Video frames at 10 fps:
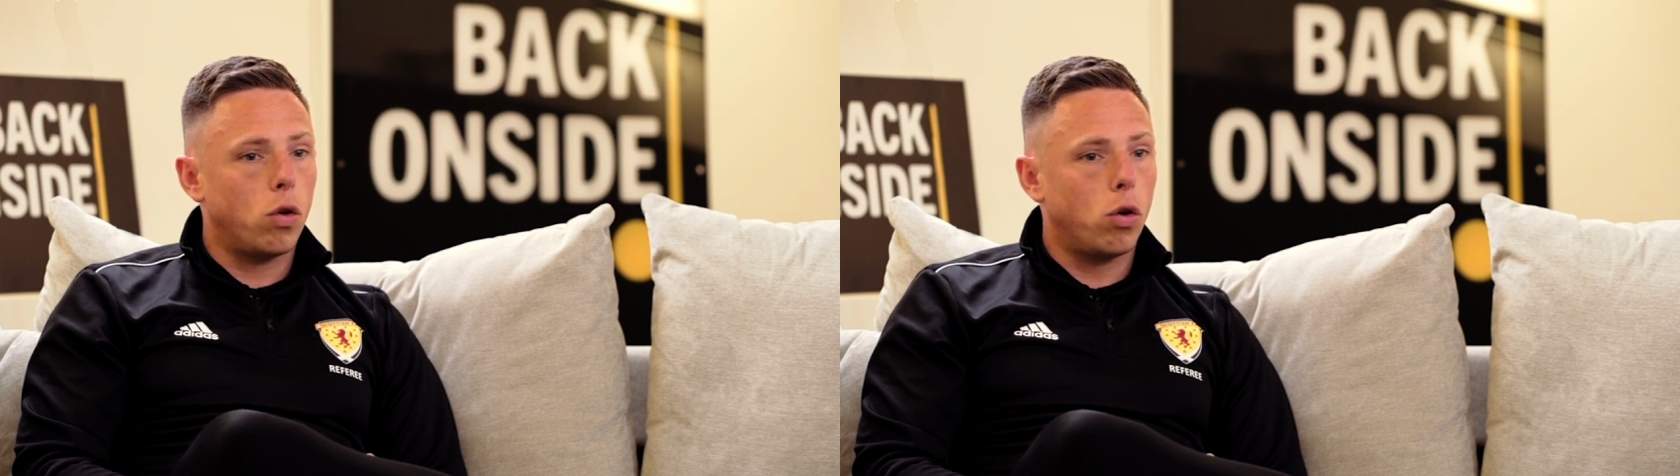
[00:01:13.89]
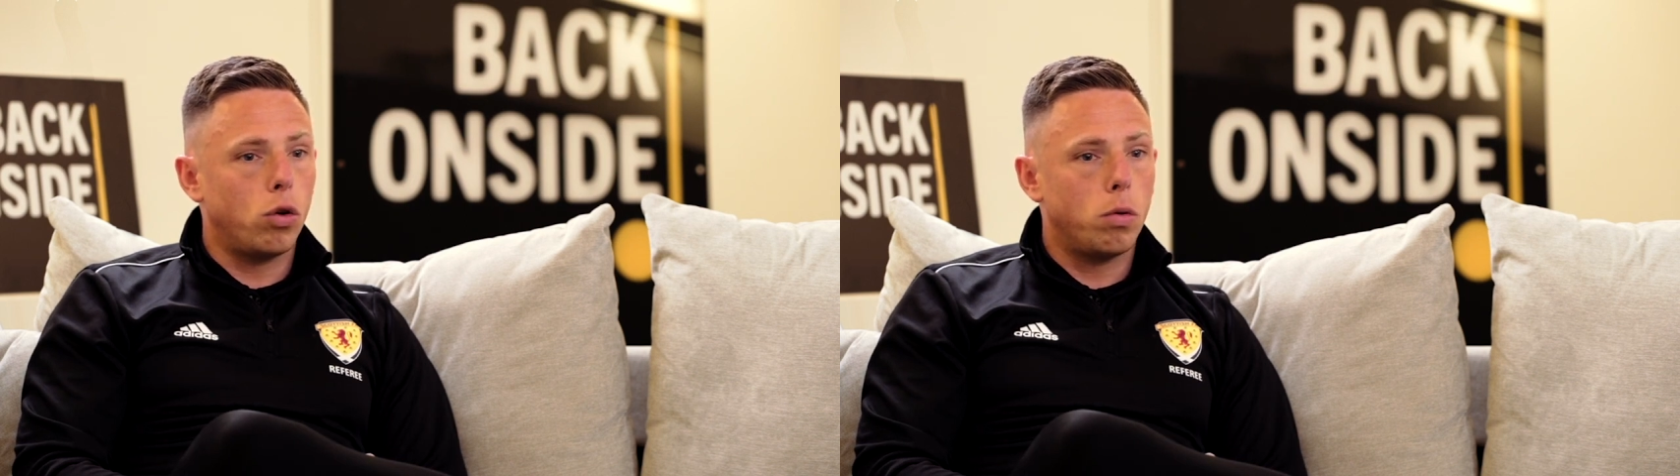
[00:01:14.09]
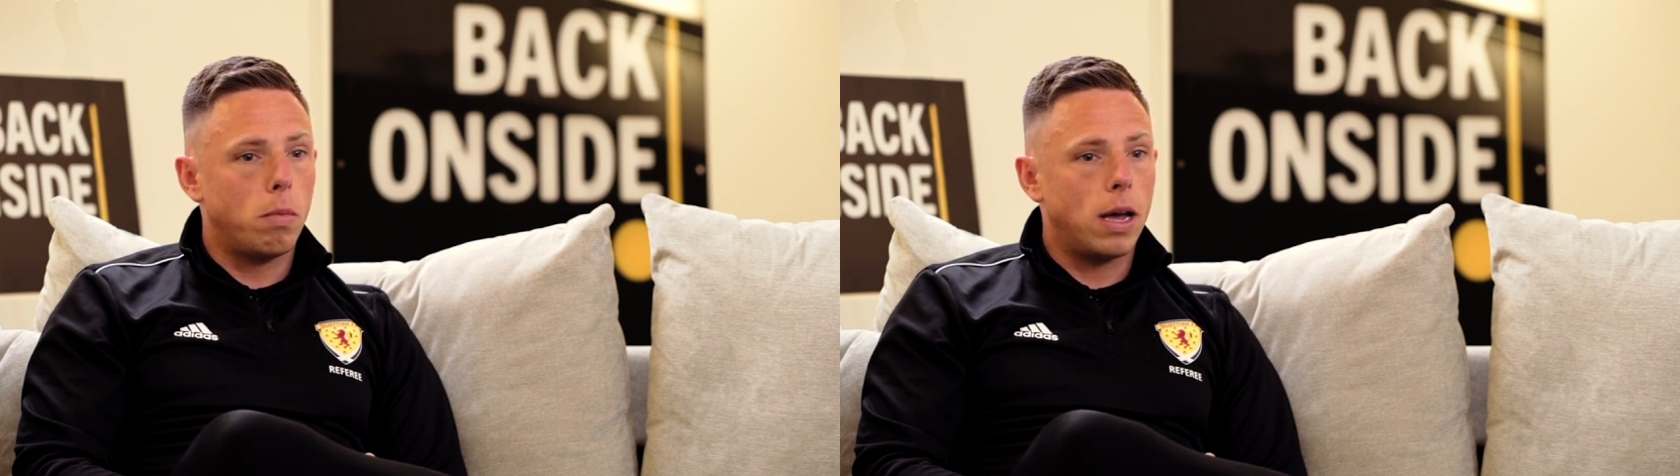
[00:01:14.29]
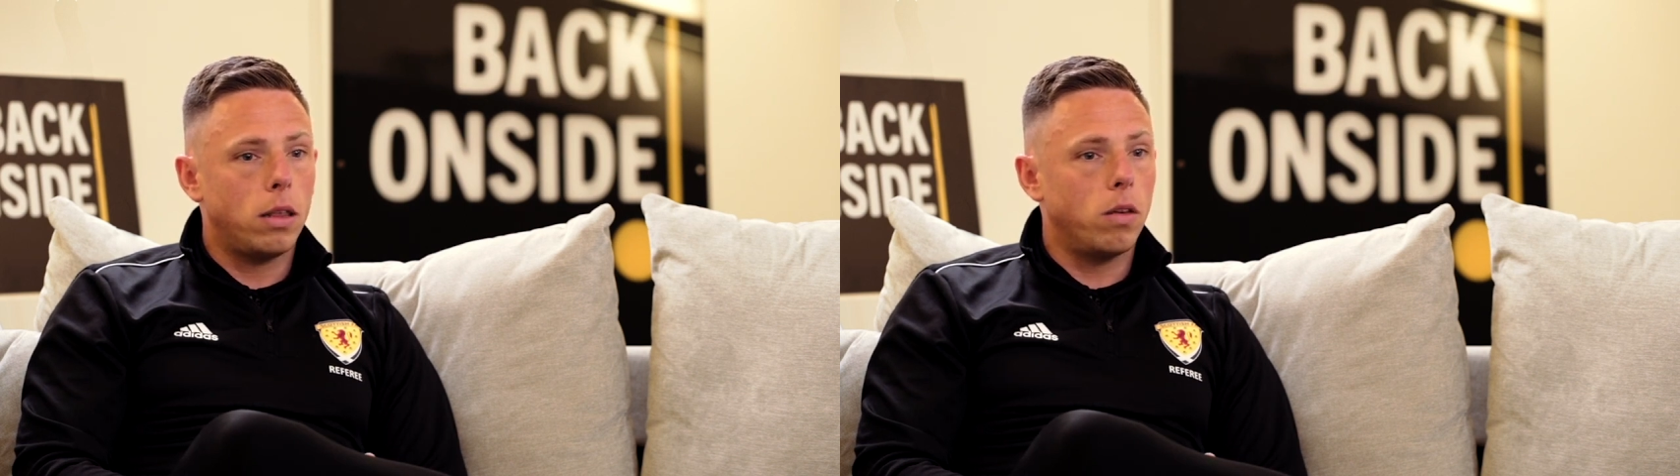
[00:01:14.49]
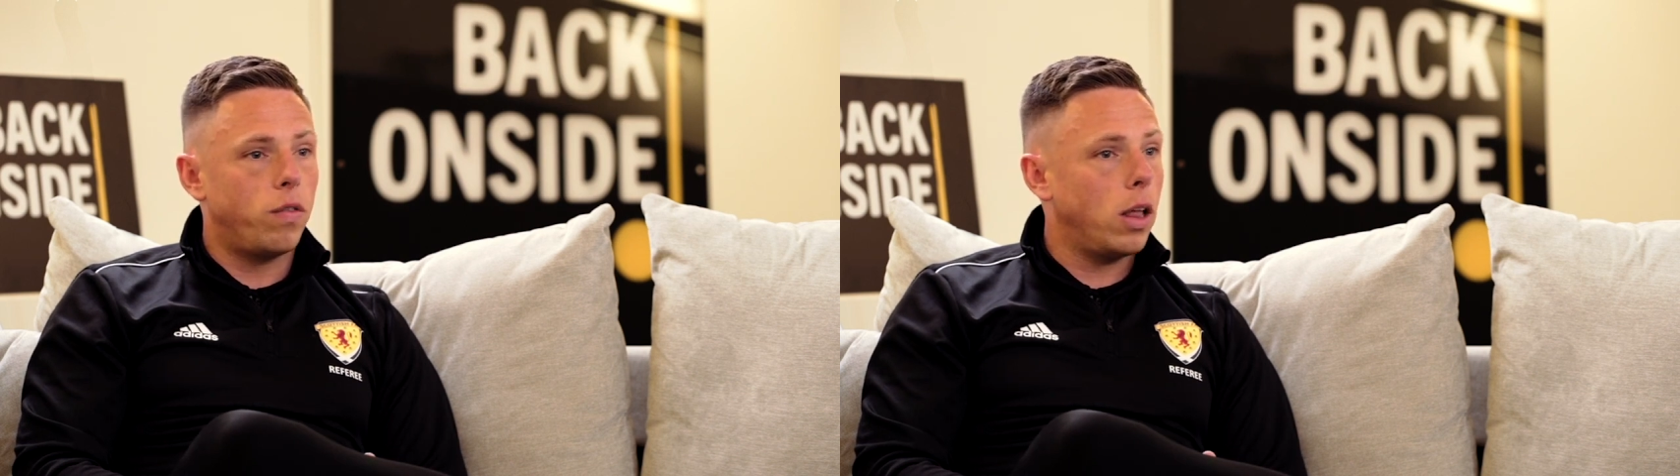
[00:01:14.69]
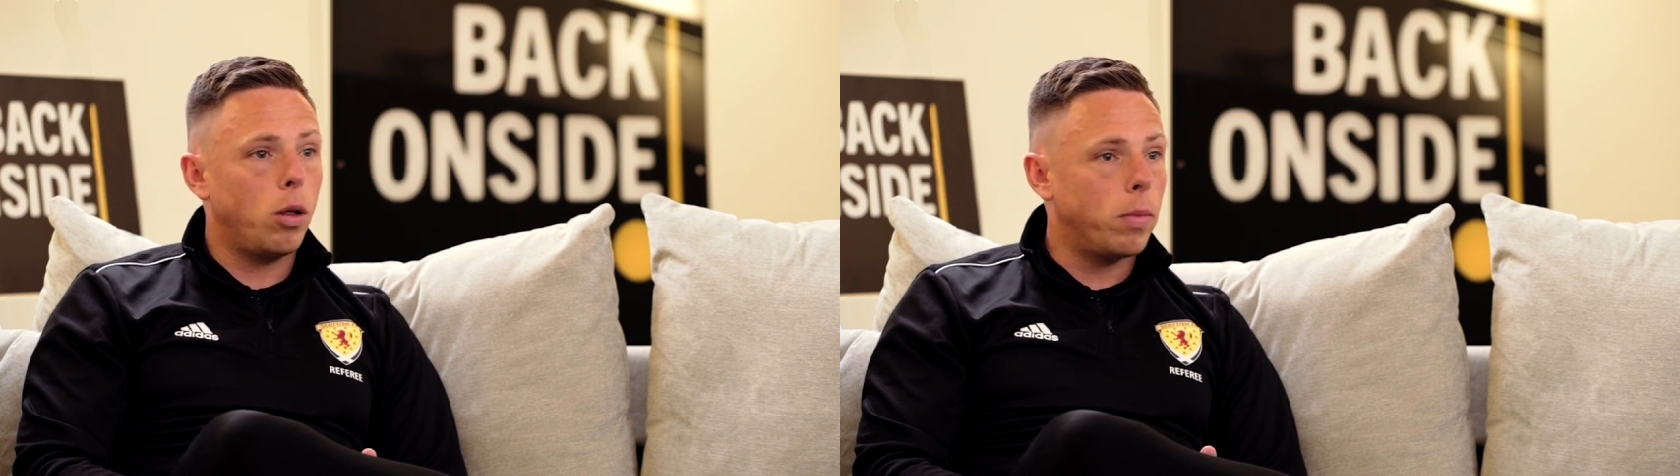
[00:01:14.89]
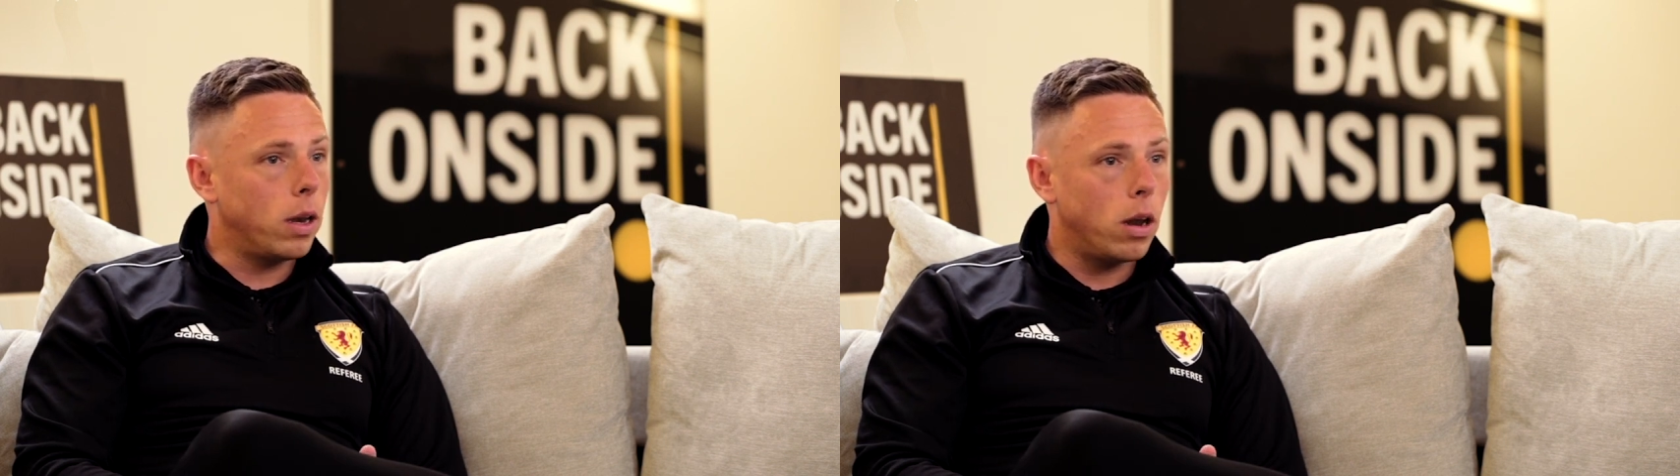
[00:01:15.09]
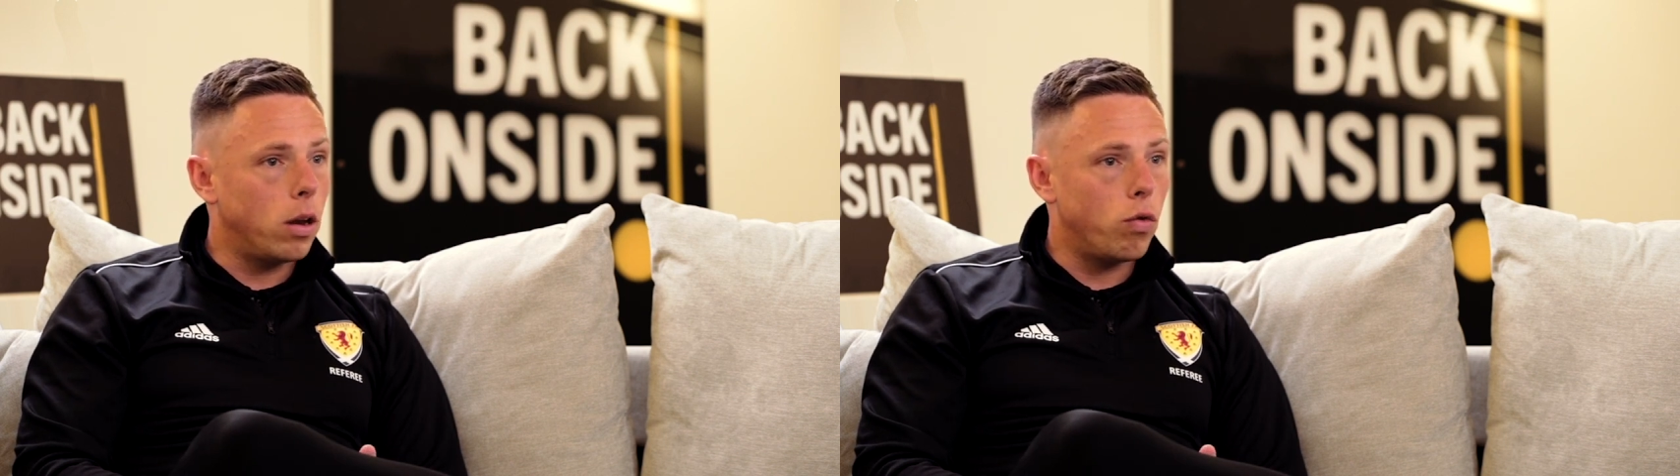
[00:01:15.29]
on my
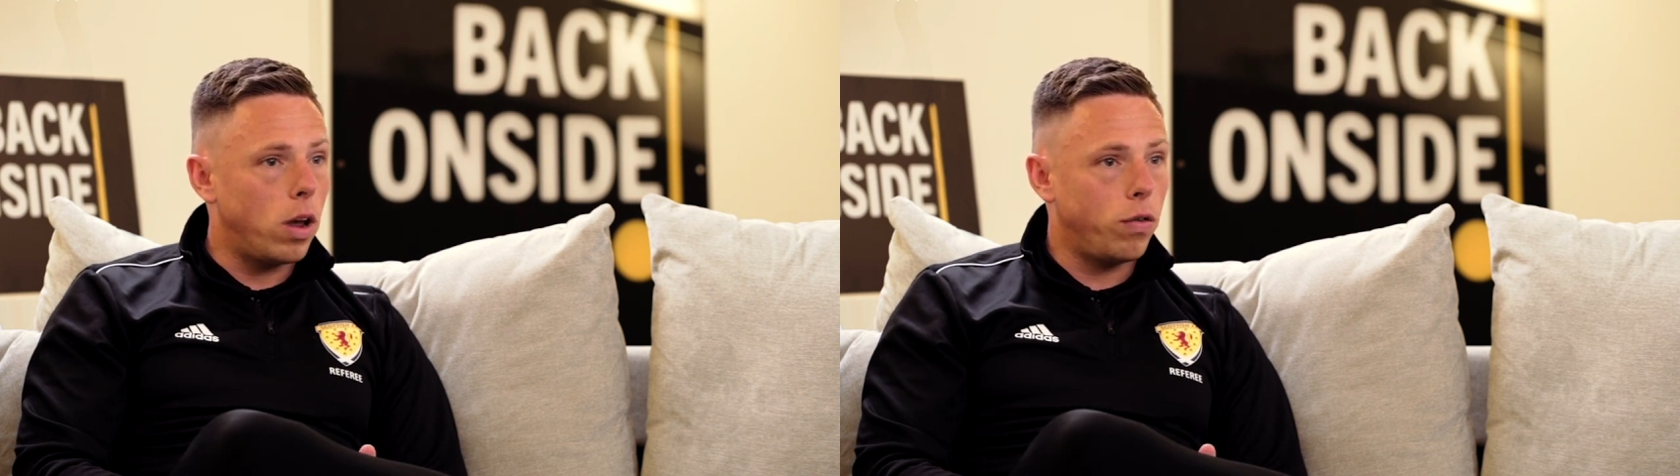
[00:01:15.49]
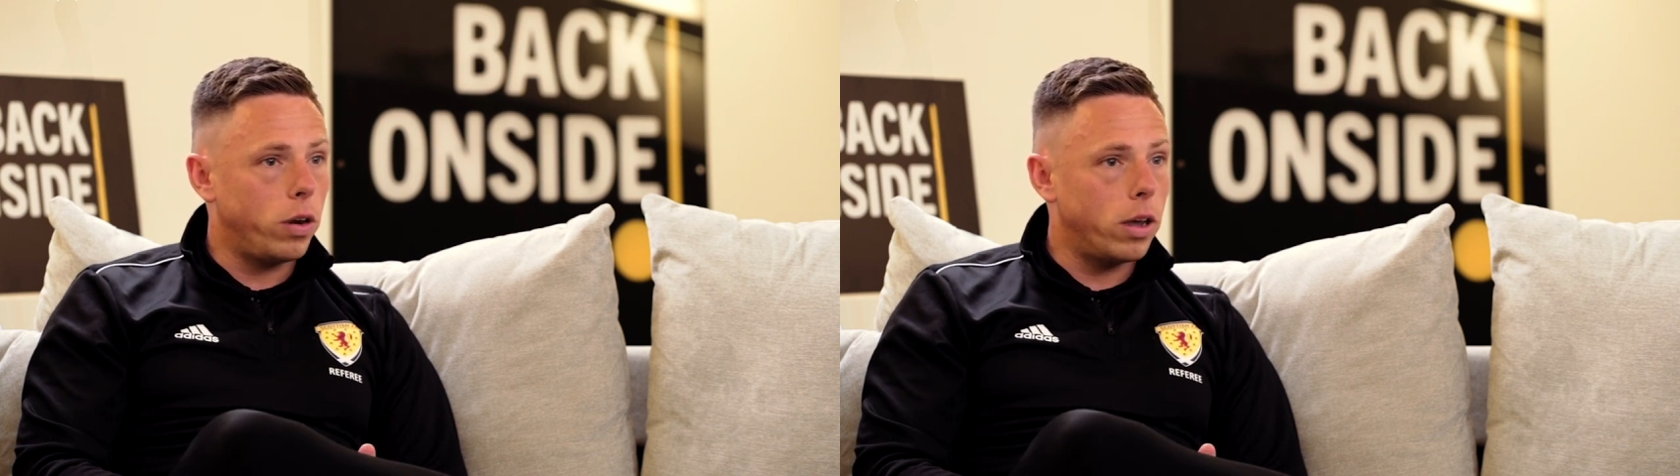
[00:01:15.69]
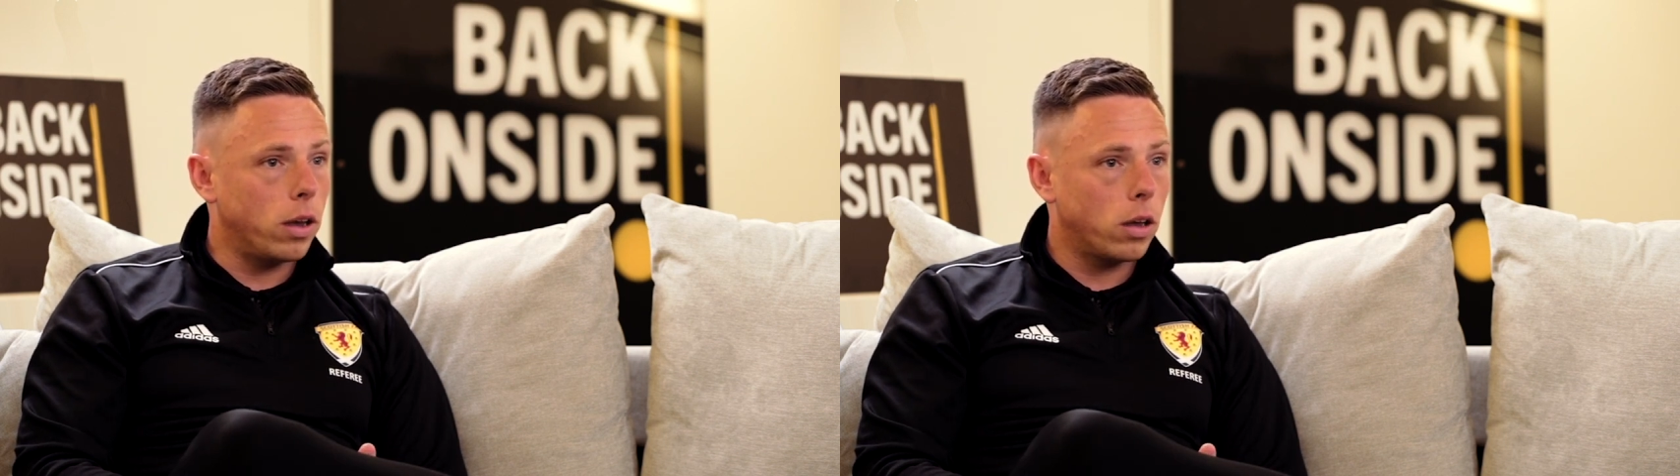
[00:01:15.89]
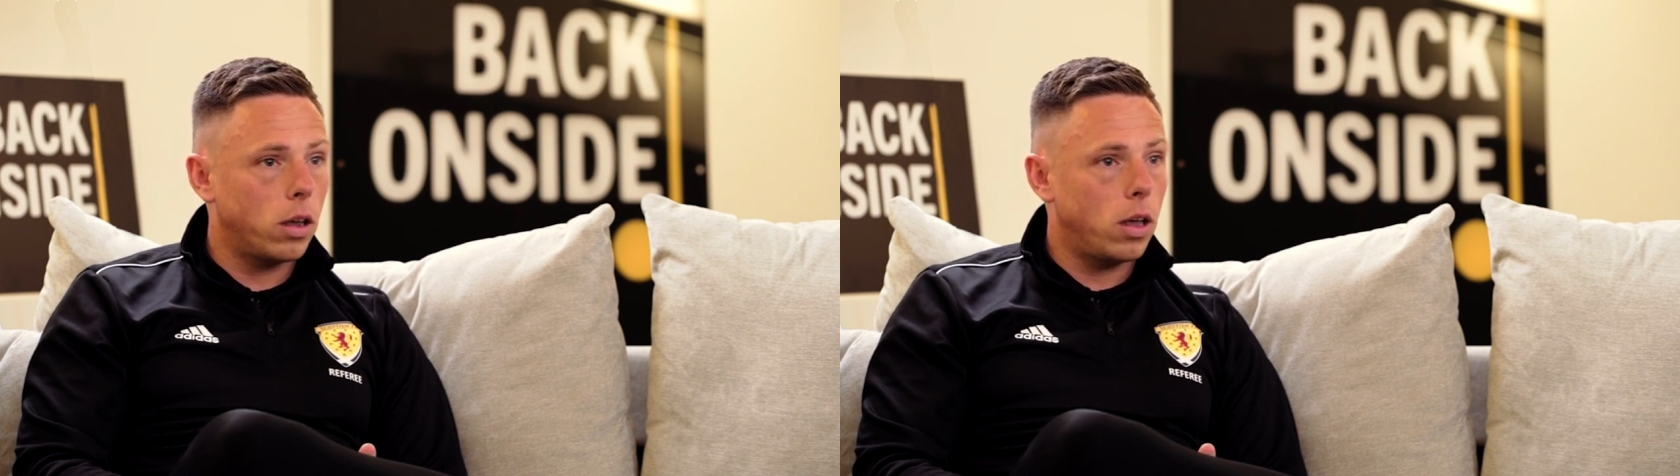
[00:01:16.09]
development in refereeing.